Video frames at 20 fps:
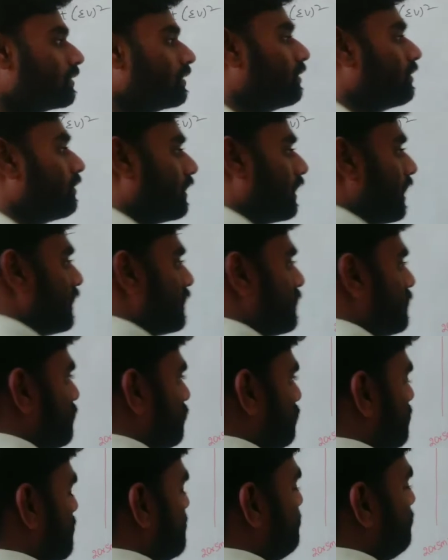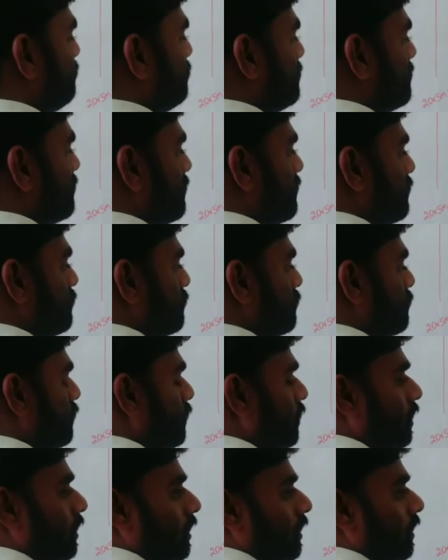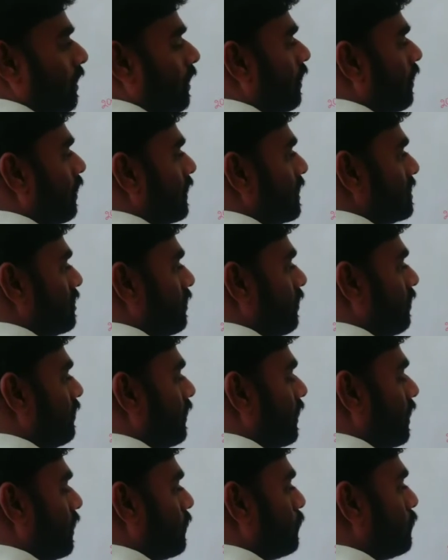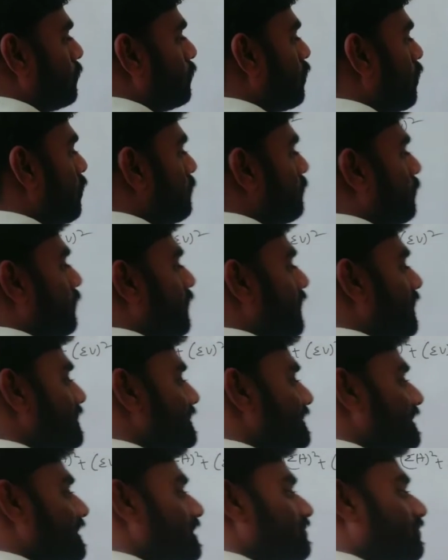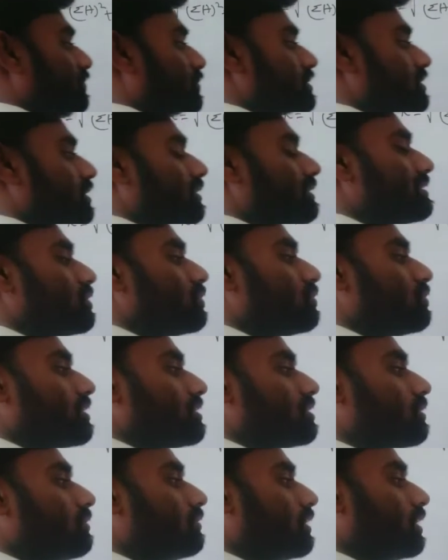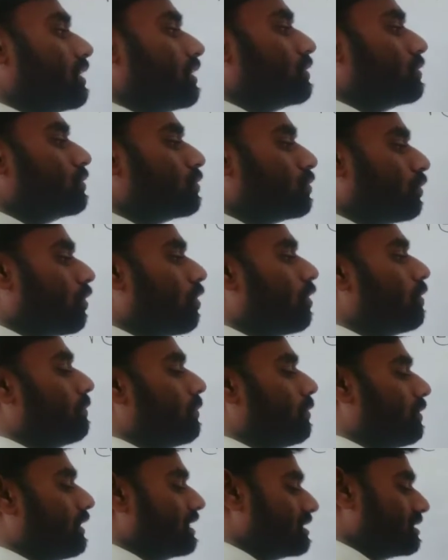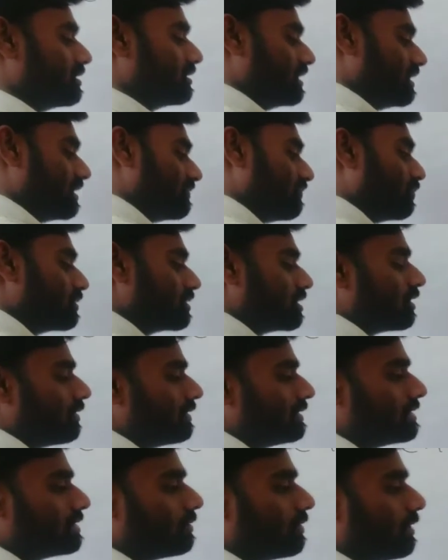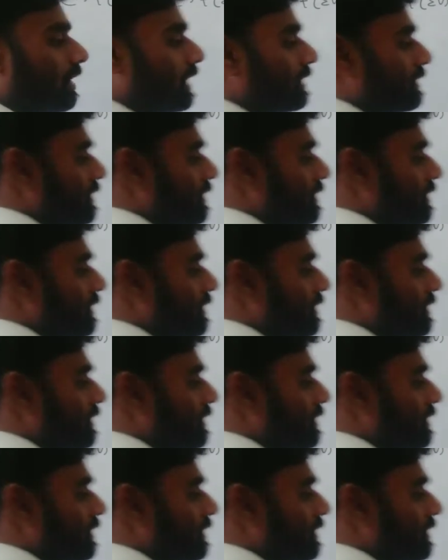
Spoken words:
Okay, so this force into resolved into two components, this force also resolved into two components, this force also and